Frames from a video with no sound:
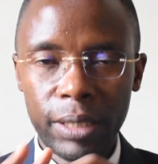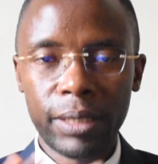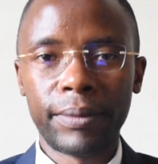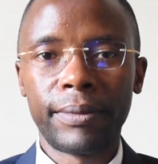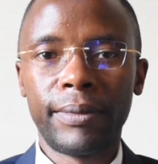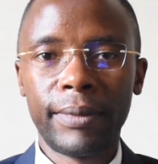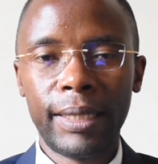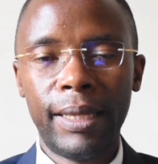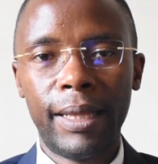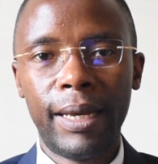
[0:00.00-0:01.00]
it
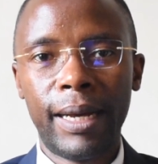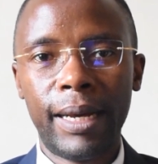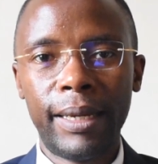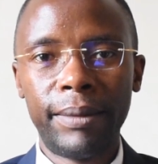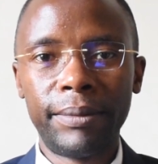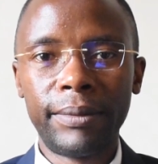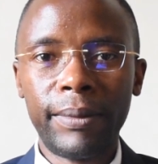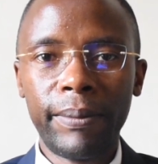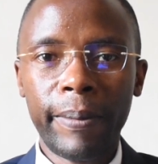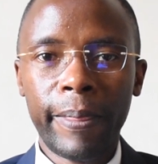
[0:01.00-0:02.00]
in the eye.
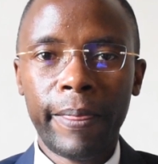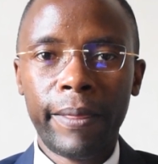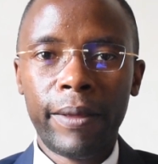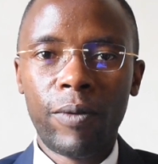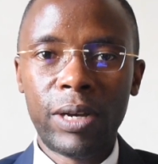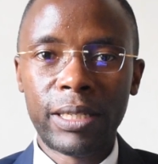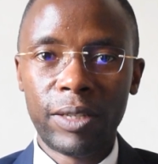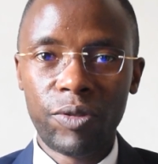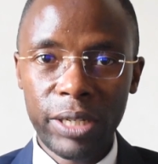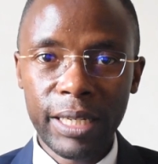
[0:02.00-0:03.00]
Once
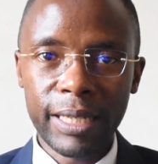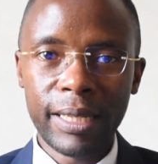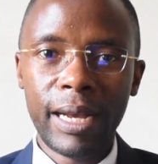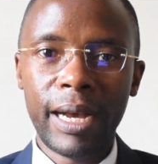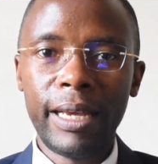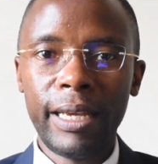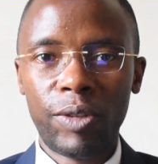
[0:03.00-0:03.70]
it reaches the eye,